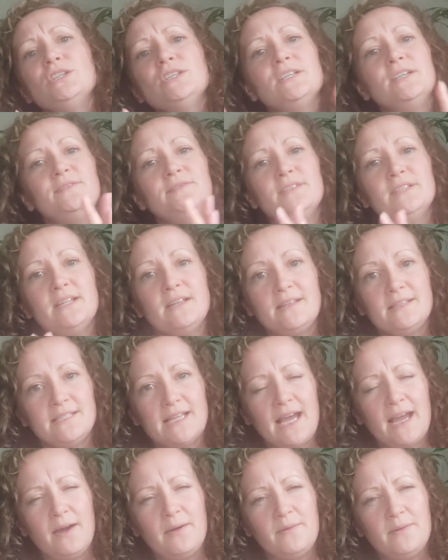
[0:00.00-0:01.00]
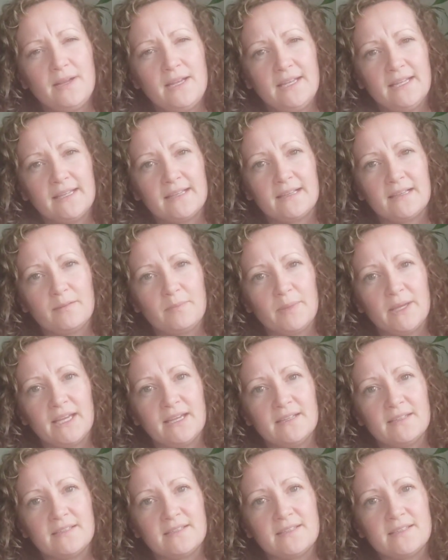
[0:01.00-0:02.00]
shifted down a little
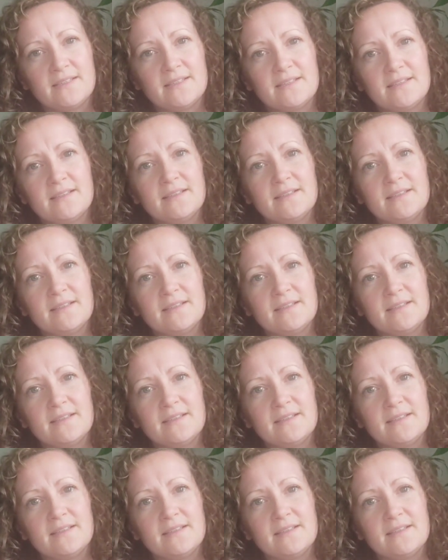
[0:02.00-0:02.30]
bit.